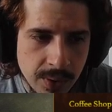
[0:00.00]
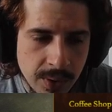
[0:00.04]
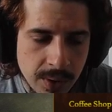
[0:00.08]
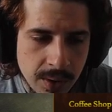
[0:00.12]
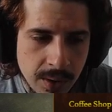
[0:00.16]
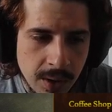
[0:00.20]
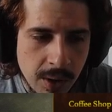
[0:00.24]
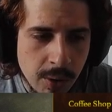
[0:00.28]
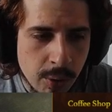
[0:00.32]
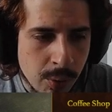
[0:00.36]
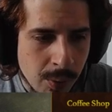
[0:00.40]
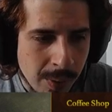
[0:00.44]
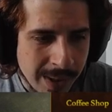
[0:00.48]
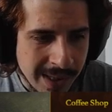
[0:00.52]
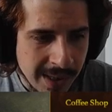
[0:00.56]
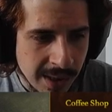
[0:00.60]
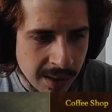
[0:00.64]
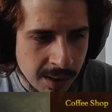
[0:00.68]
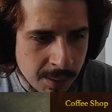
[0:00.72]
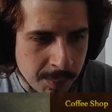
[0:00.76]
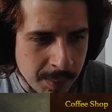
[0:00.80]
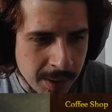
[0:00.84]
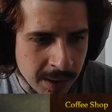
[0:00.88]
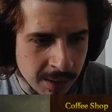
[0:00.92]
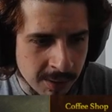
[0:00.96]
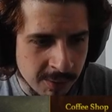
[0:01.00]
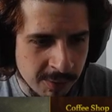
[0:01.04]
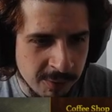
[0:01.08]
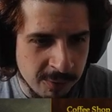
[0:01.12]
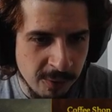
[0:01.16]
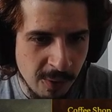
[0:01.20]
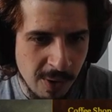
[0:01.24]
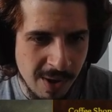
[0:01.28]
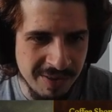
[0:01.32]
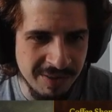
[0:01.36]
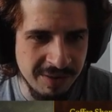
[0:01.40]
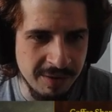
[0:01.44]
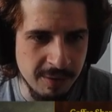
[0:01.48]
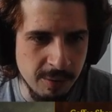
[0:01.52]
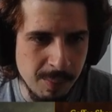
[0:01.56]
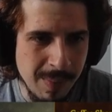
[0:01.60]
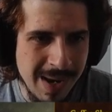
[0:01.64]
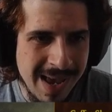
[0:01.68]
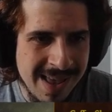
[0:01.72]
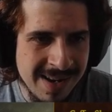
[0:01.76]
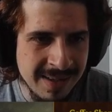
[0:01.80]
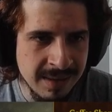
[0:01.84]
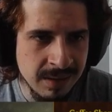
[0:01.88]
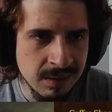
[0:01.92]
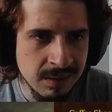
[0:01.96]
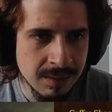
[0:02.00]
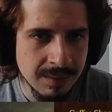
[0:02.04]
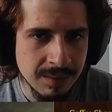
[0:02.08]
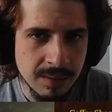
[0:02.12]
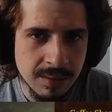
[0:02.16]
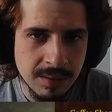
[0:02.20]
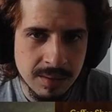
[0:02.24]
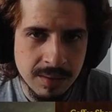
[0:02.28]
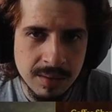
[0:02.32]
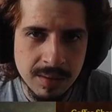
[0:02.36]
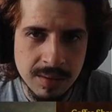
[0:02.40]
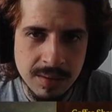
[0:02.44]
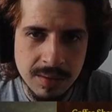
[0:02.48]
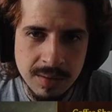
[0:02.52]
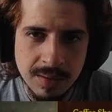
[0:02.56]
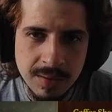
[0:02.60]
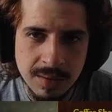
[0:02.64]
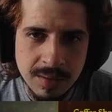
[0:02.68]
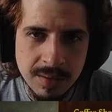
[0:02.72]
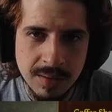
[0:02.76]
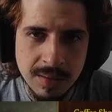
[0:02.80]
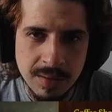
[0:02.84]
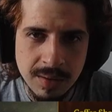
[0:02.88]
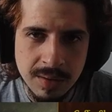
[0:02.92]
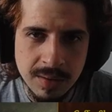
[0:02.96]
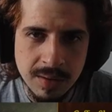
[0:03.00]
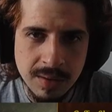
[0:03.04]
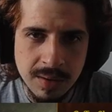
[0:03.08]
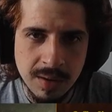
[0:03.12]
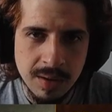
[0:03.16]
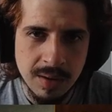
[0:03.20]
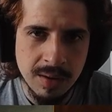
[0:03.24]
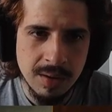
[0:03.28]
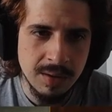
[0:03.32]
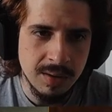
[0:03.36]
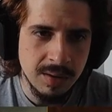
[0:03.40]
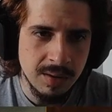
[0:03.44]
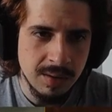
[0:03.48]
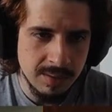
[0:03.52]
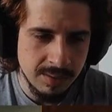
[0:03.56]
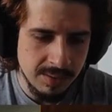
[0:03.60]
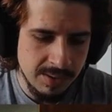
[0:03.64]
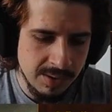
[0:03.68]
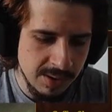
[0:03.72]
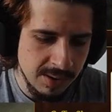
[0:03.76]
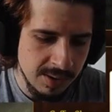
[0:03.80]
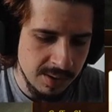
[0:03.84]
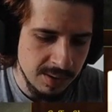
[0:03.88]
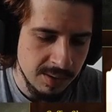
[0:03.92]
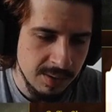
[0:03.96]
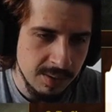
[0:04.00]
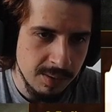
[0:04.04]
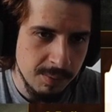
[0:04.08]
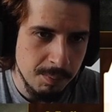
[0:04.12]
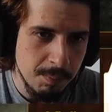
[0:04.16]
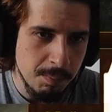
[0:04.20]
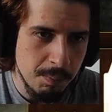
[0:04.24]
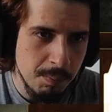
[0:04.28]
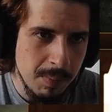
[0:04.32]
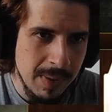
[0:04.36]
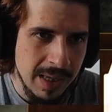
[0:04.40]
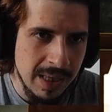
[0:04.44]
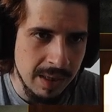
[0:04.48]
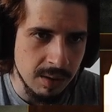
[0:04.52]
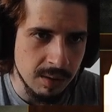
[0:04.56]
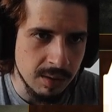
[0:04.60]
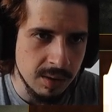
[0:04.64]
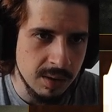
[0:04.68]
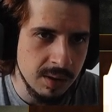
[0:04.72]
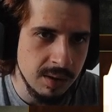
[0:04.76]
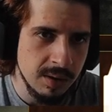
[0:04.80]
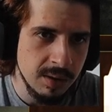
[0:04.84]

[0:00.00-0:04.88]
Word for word: How do I get a milk frother, man? Let's see, milk.